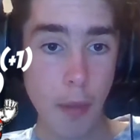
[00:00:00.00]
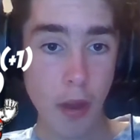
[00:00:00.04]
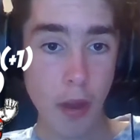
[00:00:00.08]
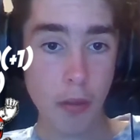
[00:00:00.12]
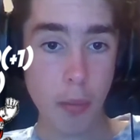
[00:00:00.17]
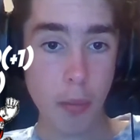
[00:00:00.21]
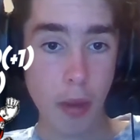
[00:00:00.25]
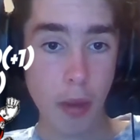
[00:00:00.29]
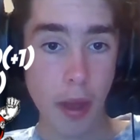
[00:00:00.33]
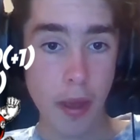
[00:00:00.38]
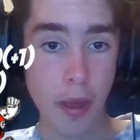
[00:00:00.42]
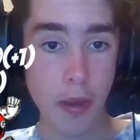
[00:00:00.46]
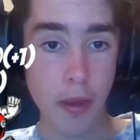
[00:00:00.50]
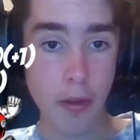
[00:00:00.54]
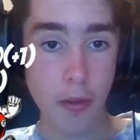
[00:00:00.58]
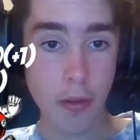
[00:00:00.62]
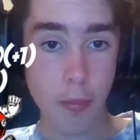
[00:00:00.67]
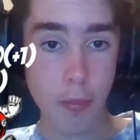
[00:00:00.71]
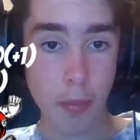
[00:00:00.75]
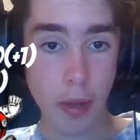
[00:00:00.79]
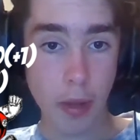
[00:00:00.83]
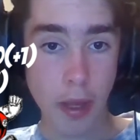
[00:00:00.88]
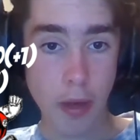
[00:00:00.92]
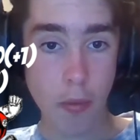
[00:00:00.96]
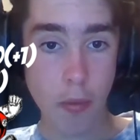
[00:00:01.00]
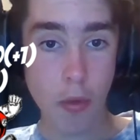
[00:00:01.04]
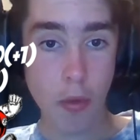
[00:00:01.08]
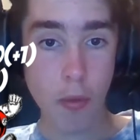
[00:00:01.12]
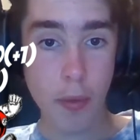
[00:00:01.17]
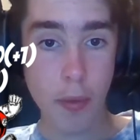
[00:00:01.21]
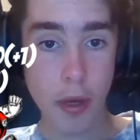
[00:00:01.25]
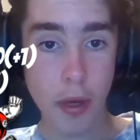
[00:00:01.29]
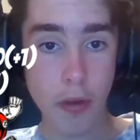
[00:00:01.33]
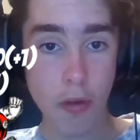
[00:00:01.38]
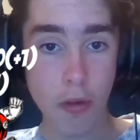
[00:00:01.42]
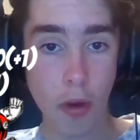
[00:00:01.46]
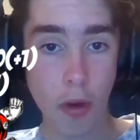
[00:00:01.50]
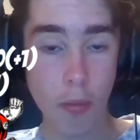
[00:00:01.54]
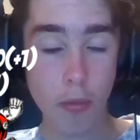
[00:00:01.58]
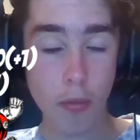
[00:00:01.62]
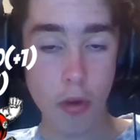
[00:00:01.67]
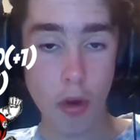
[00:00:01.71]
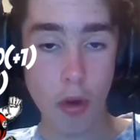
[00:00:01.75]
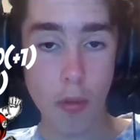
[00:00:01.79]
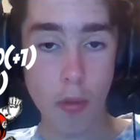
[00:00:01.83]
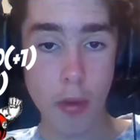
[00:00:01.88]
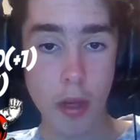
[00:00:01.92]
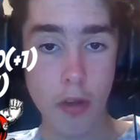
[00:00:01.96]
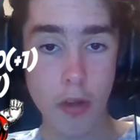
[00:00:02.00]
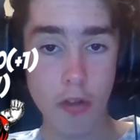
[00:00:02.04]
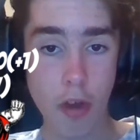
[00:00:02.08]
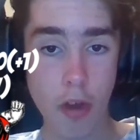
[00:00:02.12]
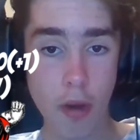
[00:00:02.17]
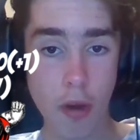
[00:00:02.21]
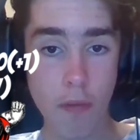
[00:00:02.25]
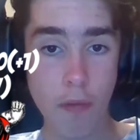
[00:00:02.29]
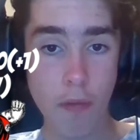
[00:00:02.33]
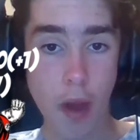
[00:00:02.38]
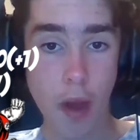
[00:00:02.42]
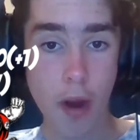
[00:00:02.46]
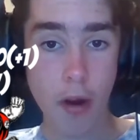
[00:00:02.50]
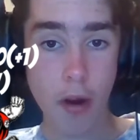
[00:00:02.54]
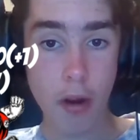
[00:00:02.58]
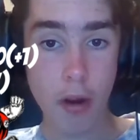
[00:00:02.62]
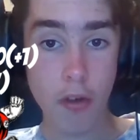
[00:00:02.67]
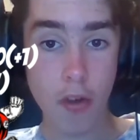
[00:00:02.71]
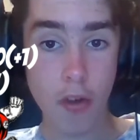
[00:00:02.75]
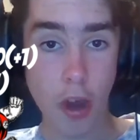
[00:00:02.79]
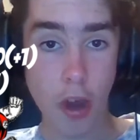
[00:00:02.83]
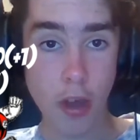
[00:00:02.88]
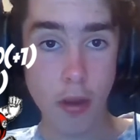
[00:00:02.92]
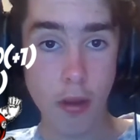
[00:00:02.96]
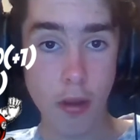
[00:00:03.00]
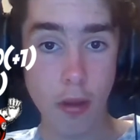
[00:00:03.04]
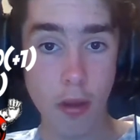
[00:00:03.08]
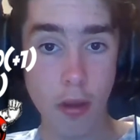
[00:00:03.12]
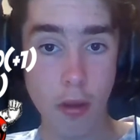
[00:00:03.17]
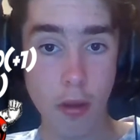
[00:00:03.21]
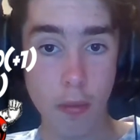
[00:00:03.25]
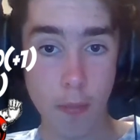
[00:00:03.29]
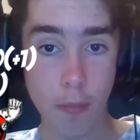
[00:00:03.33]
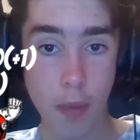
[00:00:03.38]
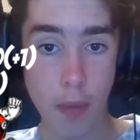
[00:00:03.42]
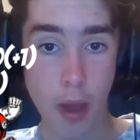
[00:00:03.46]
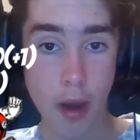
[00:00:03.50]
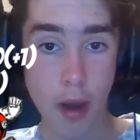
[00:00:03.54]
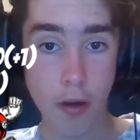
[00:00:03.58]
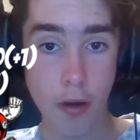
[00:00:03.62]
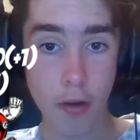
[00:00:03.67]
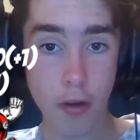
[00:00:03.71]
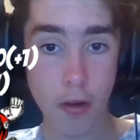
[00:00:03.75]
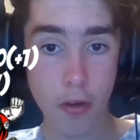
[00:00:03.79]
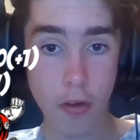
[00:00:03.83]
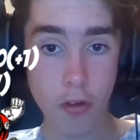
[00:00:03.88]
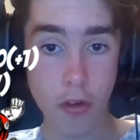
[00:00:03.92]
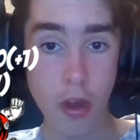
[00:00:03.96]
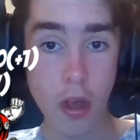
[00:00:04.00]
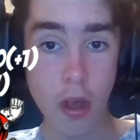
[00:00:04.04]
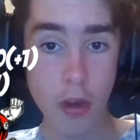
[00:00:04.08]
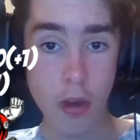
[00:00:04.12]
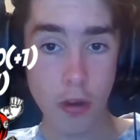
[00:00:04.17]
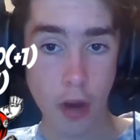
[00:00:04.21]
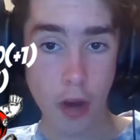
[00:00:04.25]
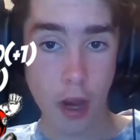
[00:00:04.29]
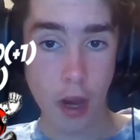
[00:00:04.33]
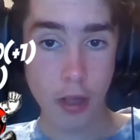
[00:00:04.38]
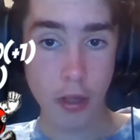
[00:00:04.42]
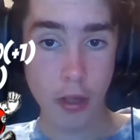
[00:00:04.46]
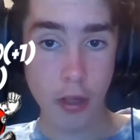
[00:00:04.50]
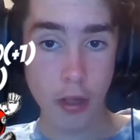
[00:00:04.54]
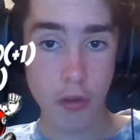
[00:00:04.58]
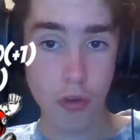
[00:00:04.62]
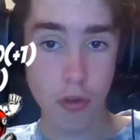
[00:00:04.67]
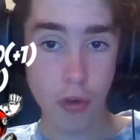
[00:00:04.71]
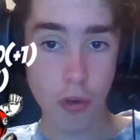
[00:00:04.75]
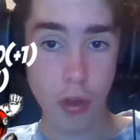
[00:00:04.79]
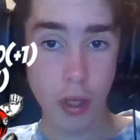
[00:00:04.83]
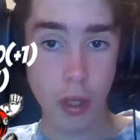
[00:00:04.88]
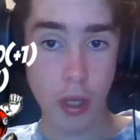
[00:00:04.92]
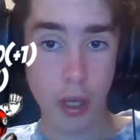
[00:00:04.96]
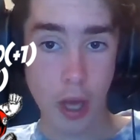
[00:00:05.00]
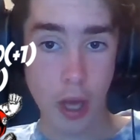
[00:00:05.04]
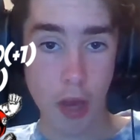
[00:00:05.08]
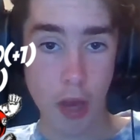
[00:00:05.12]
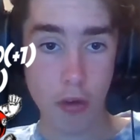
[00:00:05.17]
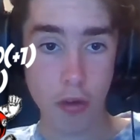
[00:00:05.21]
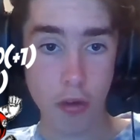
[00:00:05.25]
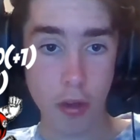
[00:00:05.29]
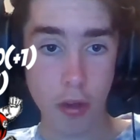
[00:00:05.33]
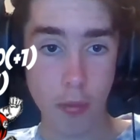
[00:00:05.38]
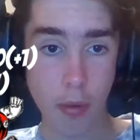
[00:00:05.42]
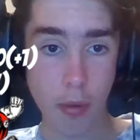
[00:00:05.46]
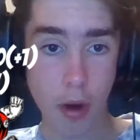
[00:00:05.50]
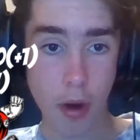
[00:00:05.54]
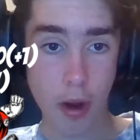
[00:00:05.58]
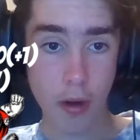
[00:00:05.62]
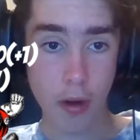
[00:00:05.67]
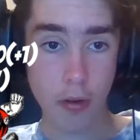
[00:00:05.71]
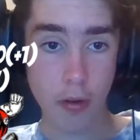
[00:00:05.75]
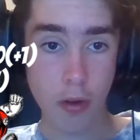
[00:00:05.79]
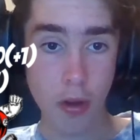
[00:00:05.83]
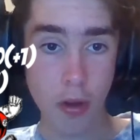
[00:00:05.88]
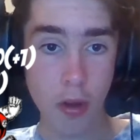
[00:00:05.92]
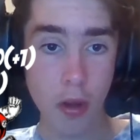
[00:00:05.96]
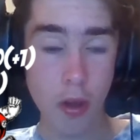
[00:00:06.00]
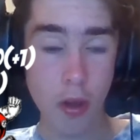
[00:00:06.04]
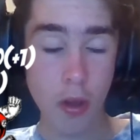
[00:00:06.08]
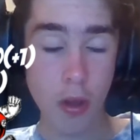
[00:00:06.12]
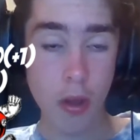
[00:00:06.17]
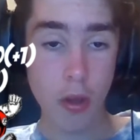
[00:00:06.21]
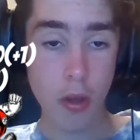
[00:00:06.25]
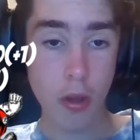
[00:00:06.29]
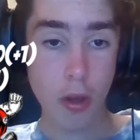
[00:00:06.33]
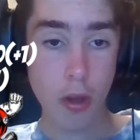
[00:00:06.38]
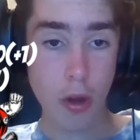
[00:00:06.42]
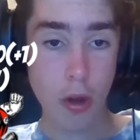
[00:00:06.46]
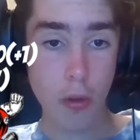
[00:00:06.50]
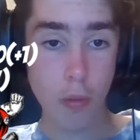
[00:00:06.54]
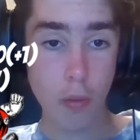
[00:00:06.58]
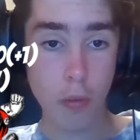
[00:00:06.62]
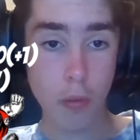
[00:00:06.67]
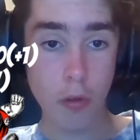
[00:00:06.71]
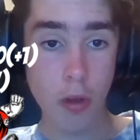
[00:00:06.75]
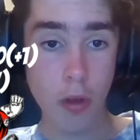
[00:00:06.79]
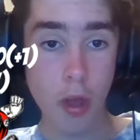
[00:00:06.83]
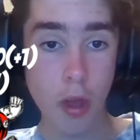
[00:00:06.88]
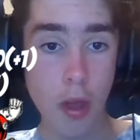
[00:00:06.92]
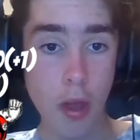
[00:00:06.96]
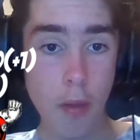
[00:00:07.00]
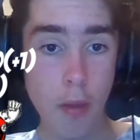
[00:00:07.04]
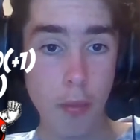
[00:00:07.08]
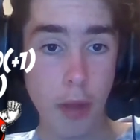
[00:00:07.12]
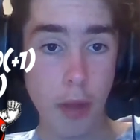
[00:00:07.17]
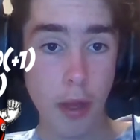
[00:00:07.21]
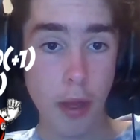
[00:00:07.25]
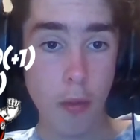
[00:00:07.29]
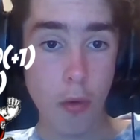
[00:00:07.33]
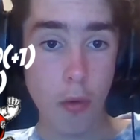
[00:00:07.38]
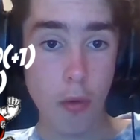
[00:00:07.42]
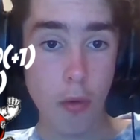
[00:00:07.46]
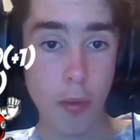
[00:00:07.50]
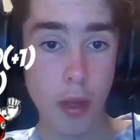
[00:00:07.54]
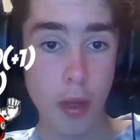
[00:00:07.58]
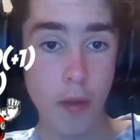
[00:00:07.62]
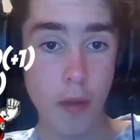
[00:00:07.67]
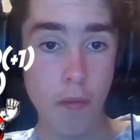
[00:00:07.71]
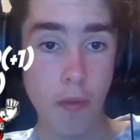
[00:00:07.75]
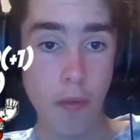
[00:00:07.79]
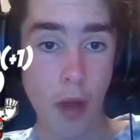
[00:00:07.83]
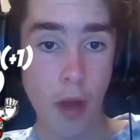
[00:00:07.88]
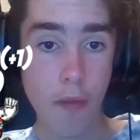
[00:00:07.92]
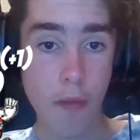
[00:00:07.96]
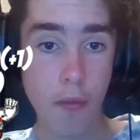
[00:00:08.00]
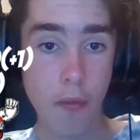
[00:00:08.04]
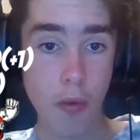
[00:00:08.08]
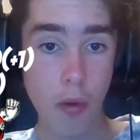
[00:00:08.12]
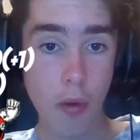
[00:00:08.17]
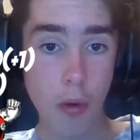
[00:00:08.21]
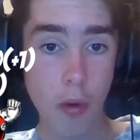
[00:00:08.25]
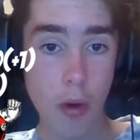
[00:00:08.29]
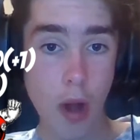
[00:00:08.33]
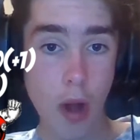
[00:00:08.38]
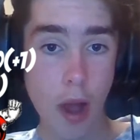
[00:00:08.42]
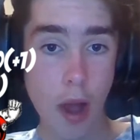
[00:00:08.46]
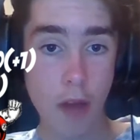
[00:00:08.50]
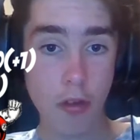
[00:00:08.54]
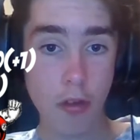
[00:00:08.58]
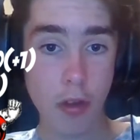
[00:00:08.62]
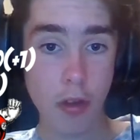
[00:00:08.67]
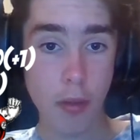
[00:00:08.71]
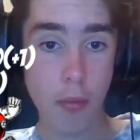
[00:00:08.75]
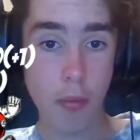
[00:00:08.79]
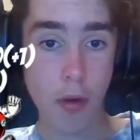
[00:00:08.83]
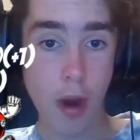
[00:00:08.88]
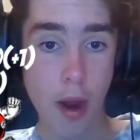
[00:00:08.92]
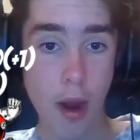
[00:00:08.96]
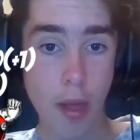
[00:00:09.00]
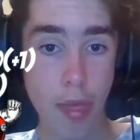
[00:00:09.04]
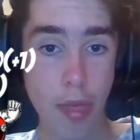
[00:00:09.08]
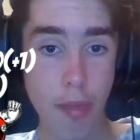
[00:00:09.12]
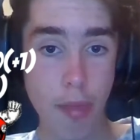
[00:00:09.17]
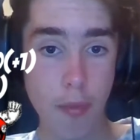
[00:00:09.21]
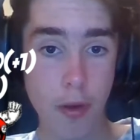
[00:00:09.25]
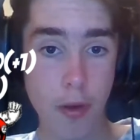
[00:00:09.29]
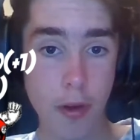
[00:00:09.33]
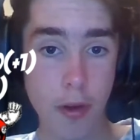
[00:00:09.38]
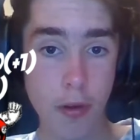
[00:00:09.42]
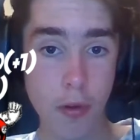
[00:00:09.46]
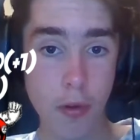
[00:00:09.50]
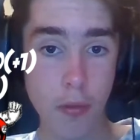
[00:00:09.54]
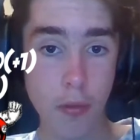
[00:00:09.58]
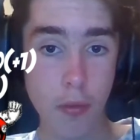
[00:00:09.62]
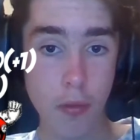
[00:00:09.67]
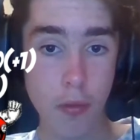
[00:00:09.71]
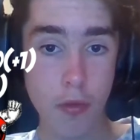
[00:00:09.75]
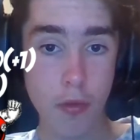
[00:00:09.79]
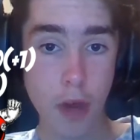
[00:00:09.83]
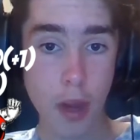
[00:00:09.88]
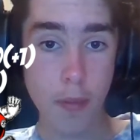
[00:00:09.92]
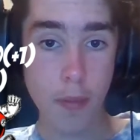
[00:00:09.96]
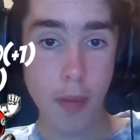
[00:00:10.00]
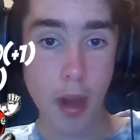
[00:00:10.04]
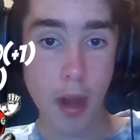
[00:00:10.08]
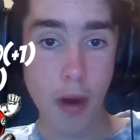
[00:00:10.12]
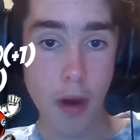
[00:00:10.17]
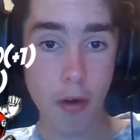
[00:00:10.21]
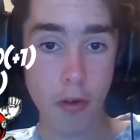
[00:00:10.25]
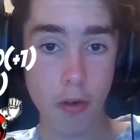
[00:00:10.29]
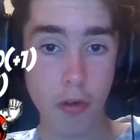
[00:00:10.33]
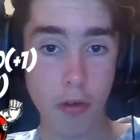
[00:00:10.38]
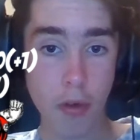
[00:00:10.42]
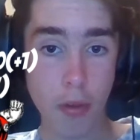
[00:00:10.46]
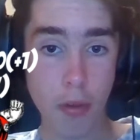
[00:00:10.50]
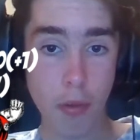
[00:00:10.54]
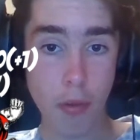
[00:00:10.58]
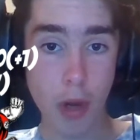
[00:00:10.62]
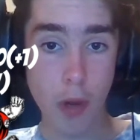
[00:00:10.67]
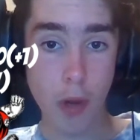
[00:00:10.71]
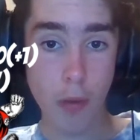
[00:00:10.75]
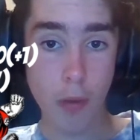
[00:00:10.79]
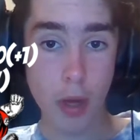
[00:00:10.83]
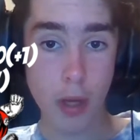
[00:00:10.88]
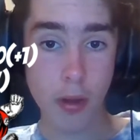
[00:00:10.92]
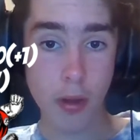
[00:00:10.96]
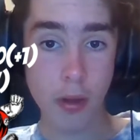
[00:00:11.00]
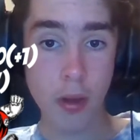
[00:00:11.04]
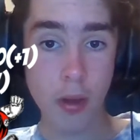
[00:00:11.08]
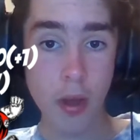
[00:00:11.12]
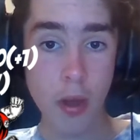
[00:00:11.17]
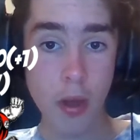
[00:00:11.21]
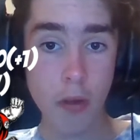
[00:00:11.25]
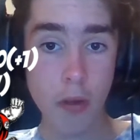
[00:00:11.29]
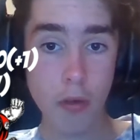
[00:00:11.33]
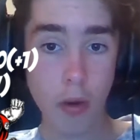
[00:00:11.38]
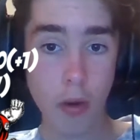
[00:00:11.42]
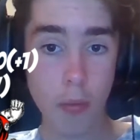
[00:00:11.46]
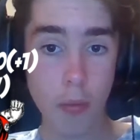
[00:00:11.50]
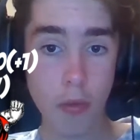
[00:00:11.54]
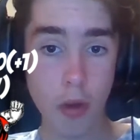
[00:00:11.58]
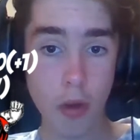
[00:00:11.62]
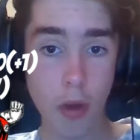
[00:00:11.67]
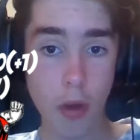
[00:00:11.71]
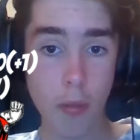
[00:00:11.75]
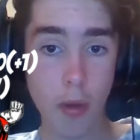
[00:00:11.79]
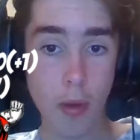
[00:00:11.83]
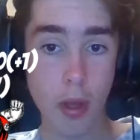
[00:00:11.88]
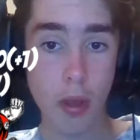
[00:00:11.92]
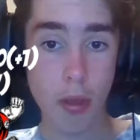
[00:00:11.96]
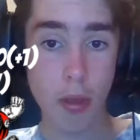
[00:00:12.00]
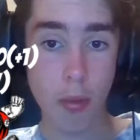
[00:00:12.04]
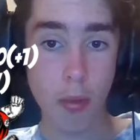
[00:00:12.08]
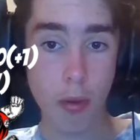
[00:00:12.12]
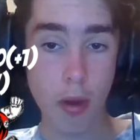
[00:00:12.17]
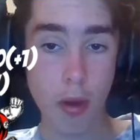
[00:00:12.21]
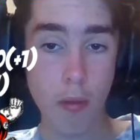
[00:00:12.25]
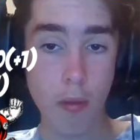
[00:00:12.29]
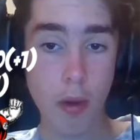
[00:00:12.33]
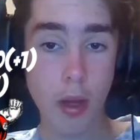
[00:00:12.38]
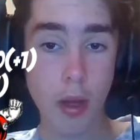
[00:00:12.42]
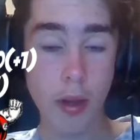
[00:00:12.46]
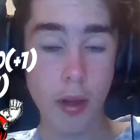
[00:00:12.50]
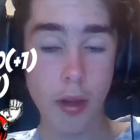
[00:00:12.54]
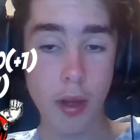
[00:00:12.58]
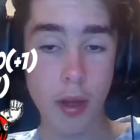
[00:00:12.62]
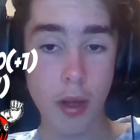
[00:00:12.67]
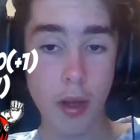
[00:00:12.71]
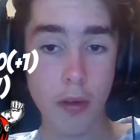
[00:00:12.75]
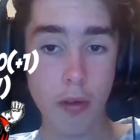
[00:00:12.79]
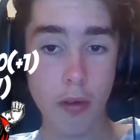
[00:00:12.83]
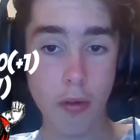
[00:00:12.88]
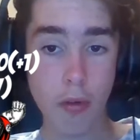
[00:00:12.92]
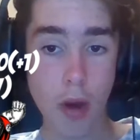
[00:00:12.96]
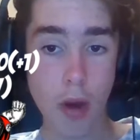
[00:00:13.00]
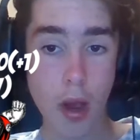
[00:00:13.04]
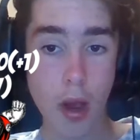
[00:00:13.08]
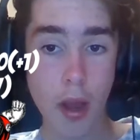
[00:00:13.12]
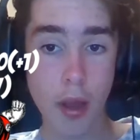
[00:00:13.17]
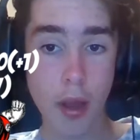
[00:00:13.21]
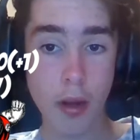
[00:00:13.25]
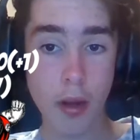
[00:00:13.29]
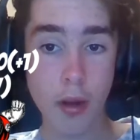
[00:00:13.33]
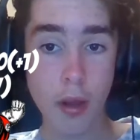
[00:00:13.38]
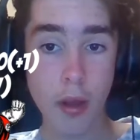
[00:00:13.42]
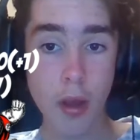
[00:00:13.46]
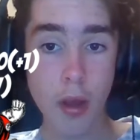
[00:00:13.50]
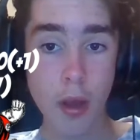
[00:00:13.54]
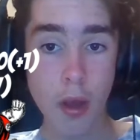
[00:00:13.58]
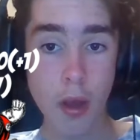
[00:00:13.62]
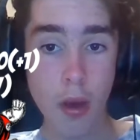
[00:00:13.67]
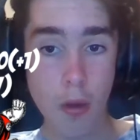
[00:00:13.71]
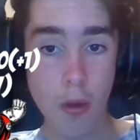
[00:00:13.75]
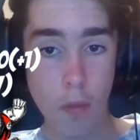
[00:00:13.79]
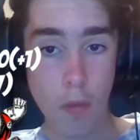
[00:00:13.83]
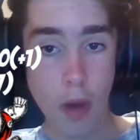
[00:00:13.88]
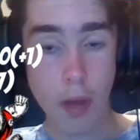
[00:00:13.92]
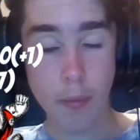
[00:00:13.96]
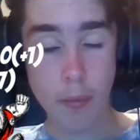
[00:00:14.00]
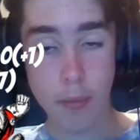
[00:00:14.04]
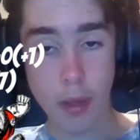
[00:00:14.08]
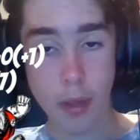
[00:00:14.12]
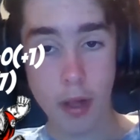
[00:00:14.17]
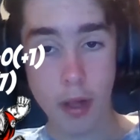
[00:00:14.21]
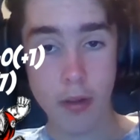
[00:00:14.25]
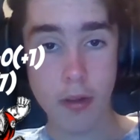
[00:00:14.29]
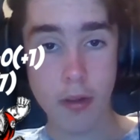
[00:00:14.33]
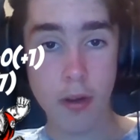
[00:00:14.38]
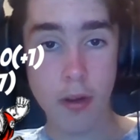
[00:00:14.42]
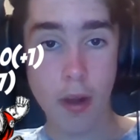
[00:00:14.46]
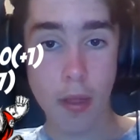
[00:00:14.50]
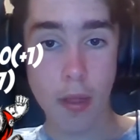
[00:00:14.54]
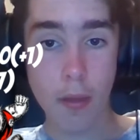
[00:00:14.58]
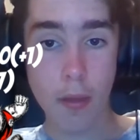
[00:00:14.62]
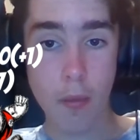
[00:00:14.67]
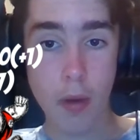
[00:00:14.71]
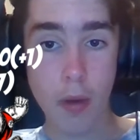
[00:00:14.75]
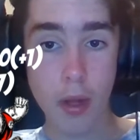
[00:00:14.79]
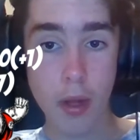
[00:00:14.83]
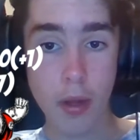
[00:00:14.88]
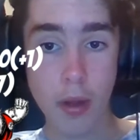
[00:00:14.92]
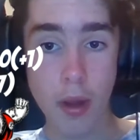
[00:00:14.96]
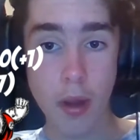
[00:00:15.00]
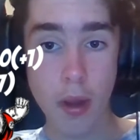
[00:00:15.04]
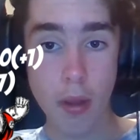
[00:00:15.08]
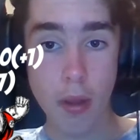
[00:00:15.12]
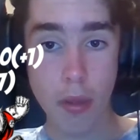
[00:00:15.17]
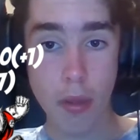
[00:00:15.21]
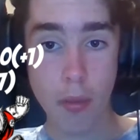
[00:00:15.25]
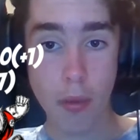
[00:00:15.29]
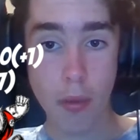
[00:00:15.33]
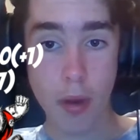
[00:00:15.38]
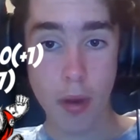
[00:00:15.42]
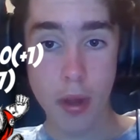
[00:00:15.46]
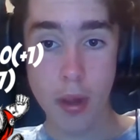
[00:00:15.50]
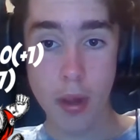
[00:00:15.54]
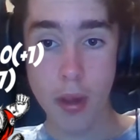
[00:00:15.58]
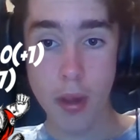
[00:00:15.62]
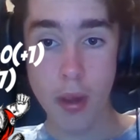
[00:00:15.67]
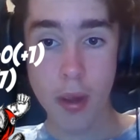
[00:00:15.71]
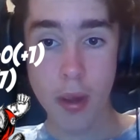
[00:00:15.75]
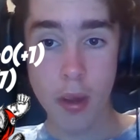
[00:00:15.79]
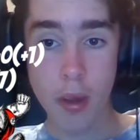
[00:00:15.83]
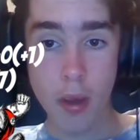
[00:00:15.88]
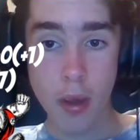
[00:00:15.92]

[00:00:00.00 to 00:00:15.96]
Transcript: Best players: Blake Wilby, Tom Dermody, Jed Farrow, Jake Parrish, Tyler Julian, Ashley Pratt. Goals: Blake Wilby 5-4, Ashley Pratt 3-2, Jake Parrish 3-1, Tom Dermody 3-1, Hunter Ryan 1 plus another 1, 3.